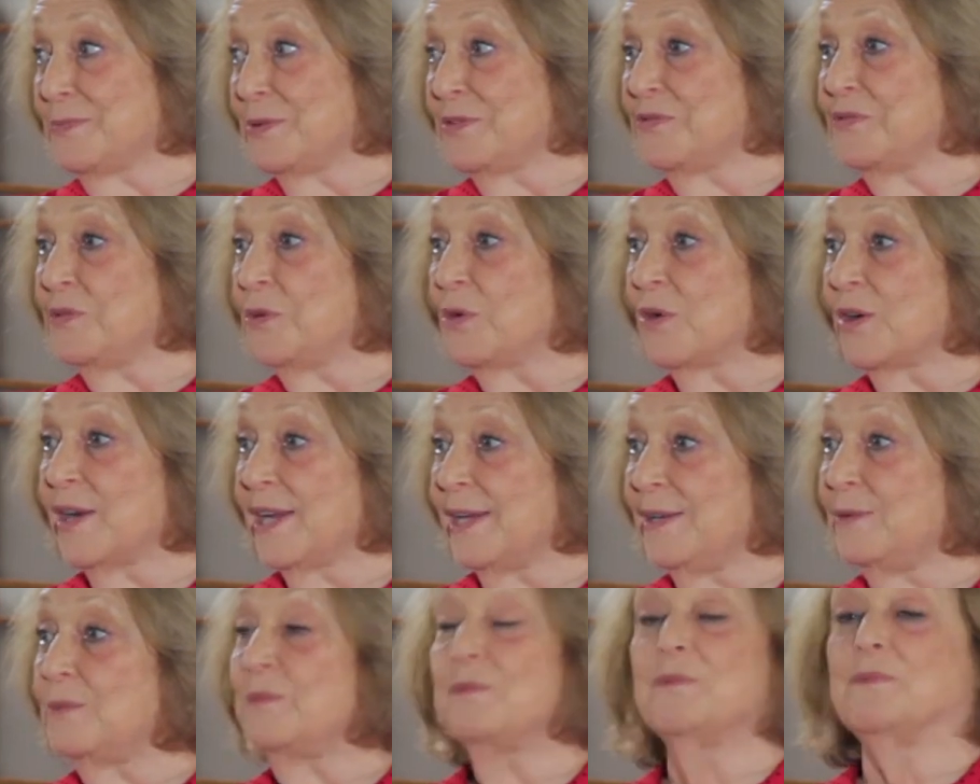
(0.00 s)
before
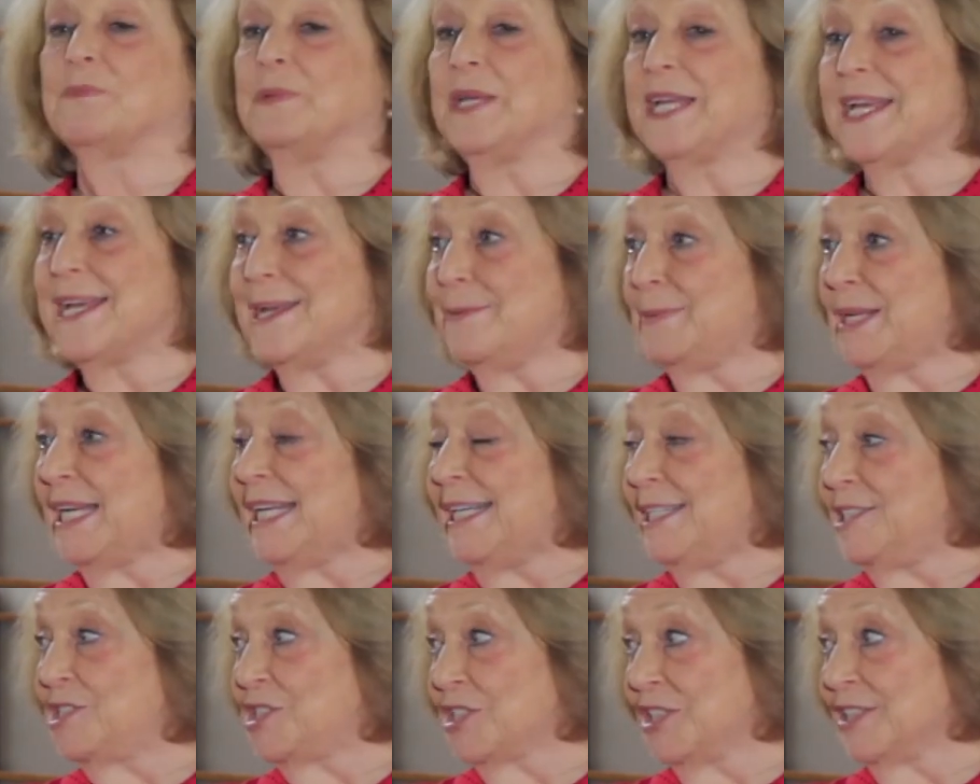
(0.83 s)
I became an
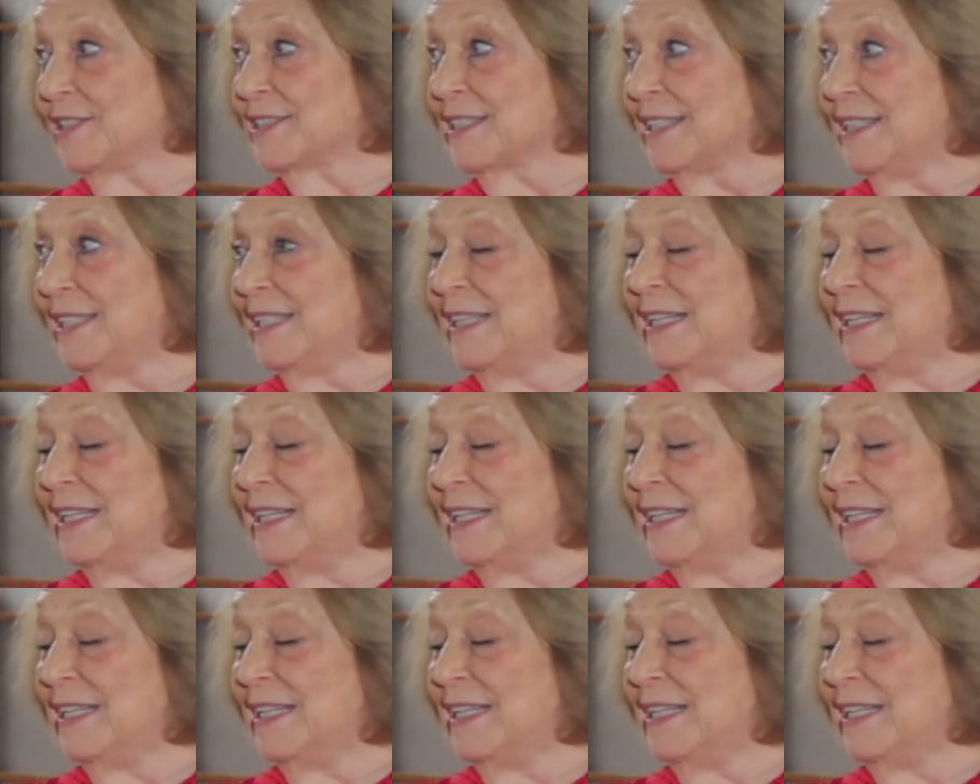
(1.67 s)
agent.